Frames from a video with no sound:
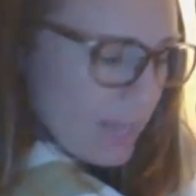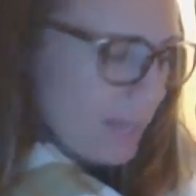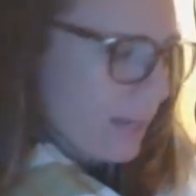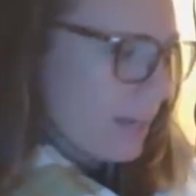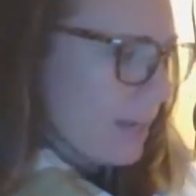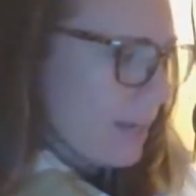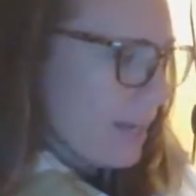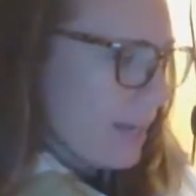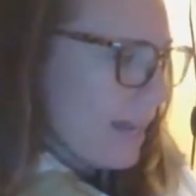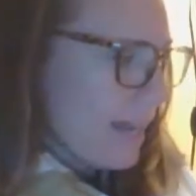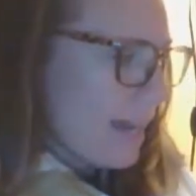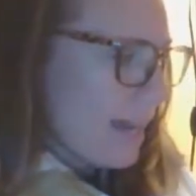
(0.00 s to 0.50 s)

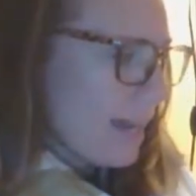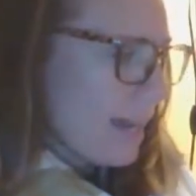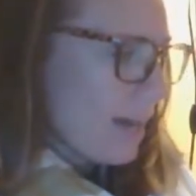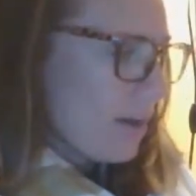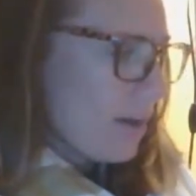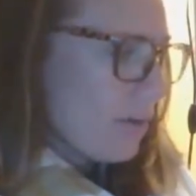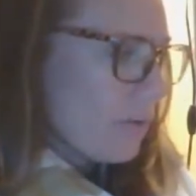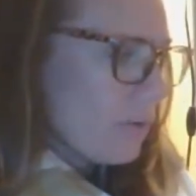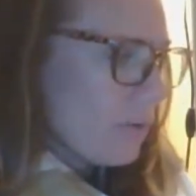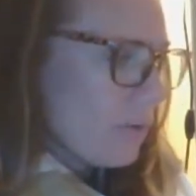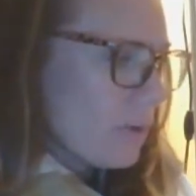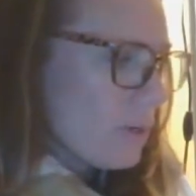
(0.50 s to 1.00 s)

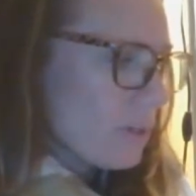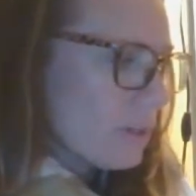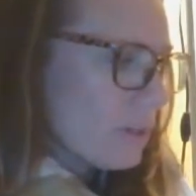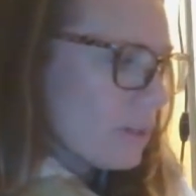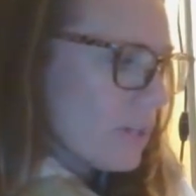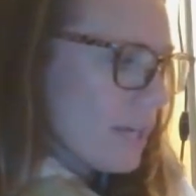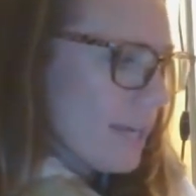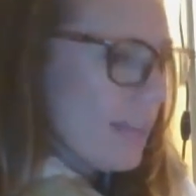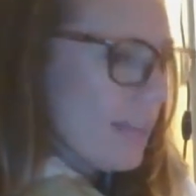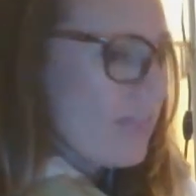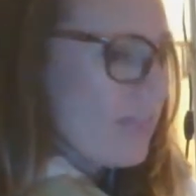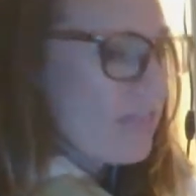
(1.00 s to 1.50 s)
Now,
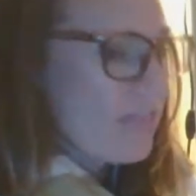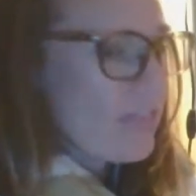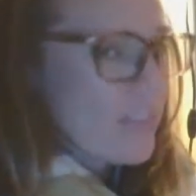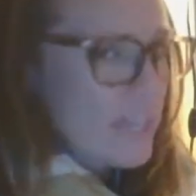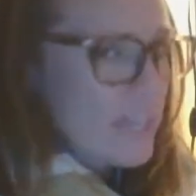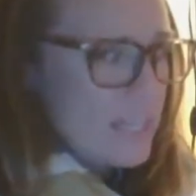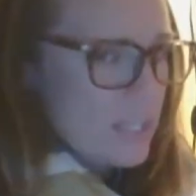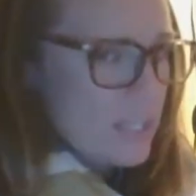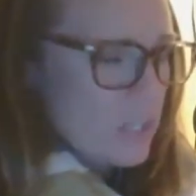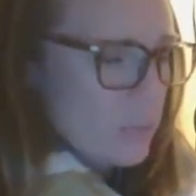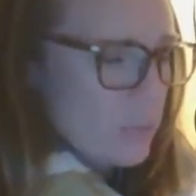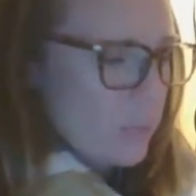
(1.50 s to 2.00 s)
look at
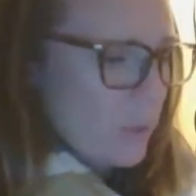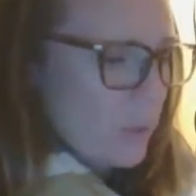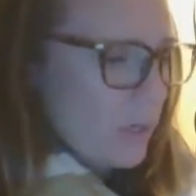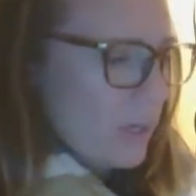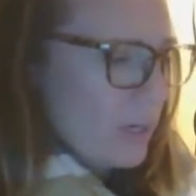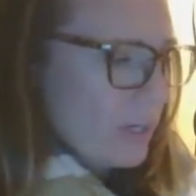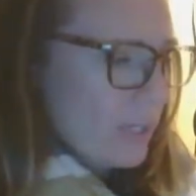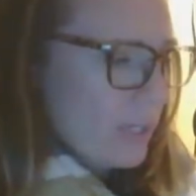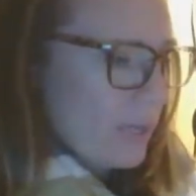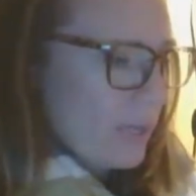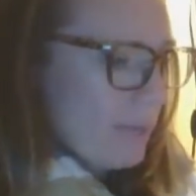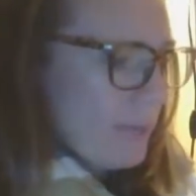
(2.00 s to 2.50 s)
this
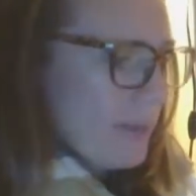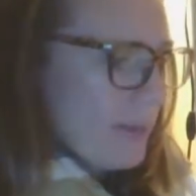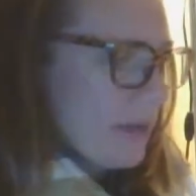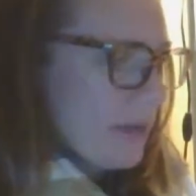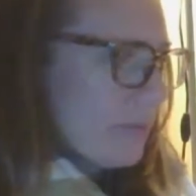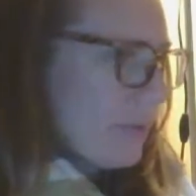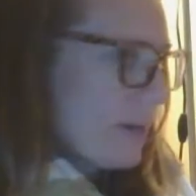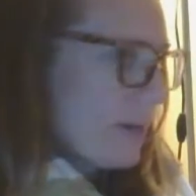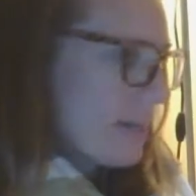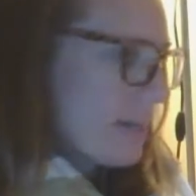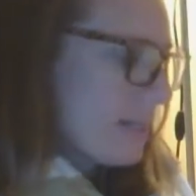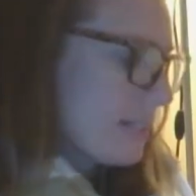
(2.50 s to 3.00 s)
word. Let me
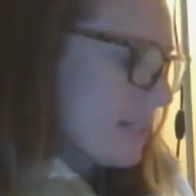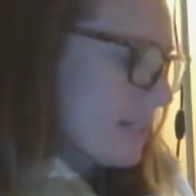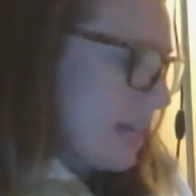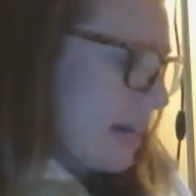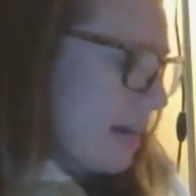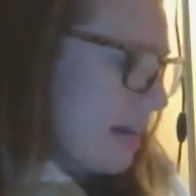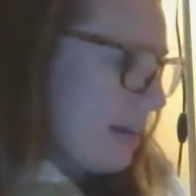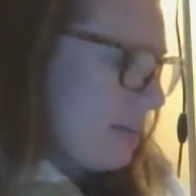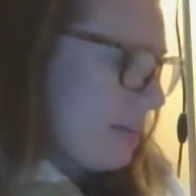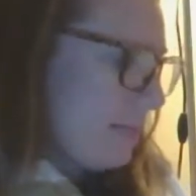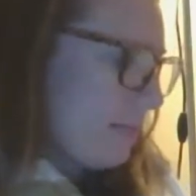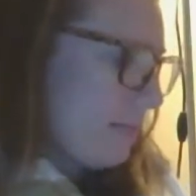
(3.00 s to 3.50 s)
erase
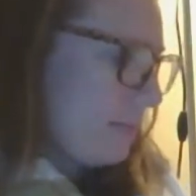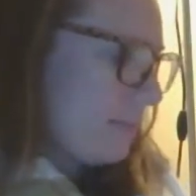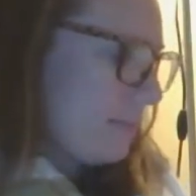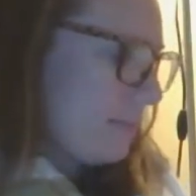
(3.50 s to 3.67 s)
that.